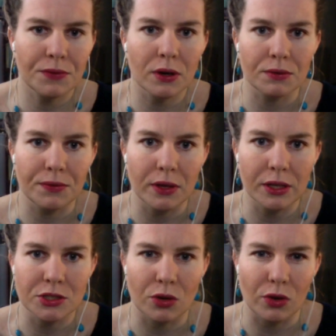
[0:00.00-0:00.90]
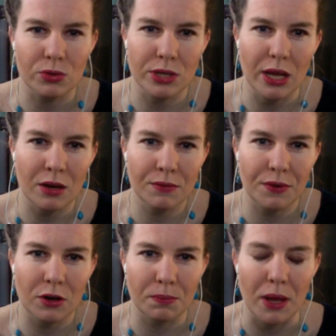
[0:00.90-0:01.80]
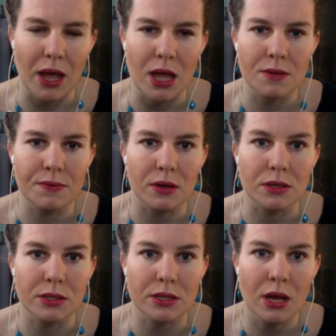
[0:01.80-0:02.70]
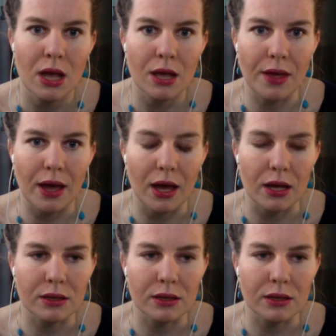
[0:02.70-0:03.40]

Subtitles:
feelings, or those invert behaviors that